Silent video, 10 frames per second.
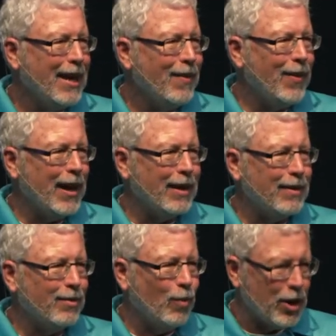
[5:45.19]
then
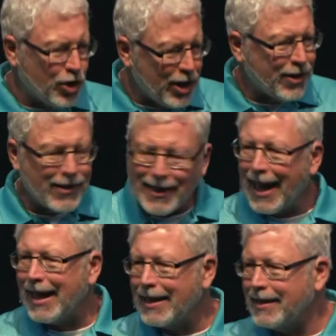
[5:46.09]
what Jesus
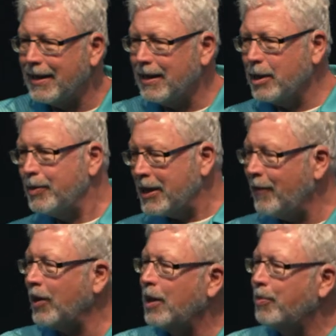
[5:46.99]
says
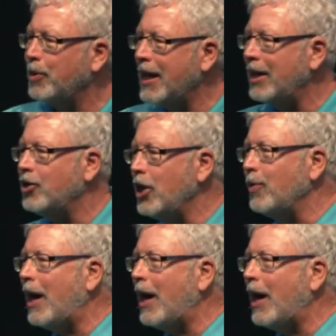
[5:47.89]
specifically pertains to you.